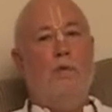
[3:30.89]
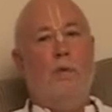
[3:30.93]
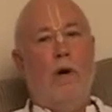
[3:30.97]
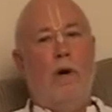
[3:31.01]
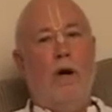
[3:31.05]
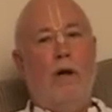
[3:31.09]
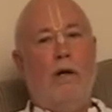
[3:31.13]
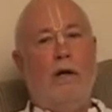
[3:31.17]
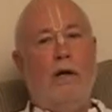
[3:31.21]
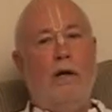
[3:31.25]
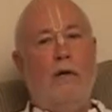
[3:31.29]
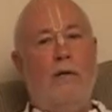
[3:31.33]

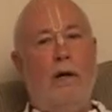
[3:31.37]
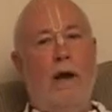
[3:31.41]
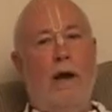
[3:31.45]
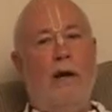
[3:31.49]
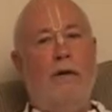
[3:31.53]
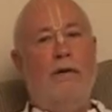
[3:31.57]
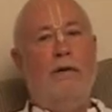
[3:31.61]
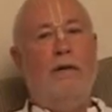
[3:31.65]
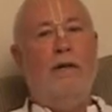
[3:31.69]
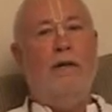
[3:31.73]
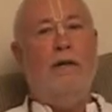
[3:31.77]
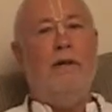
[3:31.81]
walk
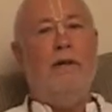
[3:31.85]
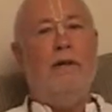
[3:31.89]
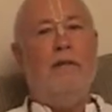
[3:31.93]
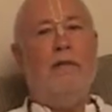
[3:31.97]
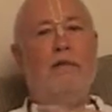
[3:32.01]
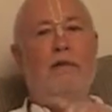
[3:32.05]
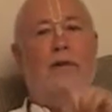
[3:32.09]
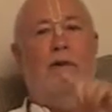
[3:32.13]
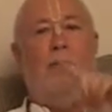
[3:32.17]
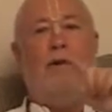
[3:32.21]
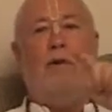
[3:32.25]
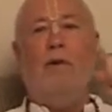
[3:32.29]
around in
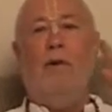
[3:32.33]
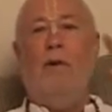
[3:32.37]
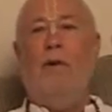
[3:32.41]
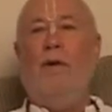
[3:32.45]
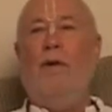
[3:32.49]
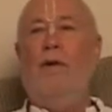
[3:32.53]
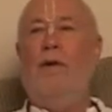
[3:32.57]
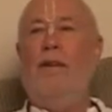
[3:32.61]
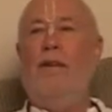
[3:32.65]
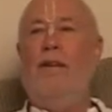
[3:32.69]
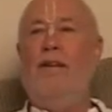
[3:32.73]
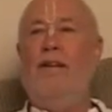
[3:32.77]
a
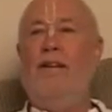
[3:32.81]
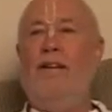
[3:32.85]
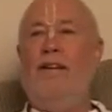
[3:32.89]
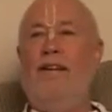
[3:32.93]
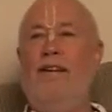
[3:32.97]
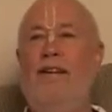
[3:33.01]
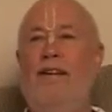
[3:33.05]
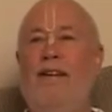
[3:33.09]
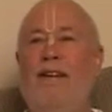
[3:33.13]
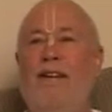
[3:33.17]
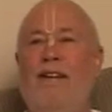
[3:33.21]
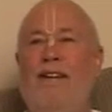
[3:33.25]
circle
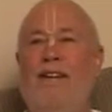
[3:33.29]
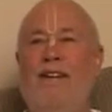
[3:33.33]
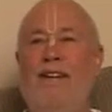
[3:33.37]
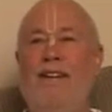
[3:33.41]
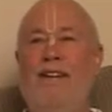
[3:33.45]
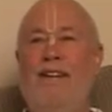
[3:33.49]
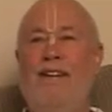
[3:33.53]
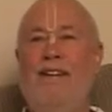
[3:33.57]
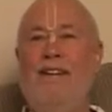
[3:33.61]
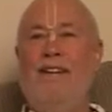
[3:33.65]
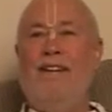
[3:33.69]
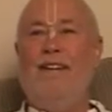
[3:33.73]

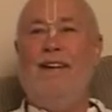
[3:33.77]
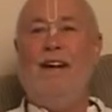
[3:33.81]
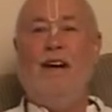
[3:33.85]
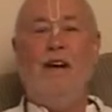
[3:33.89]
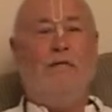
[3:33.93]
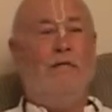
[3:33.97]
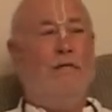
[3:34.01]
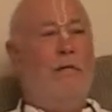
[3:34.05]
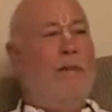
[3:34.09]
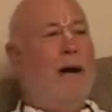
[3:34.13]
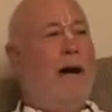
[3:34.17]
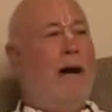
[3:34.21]
of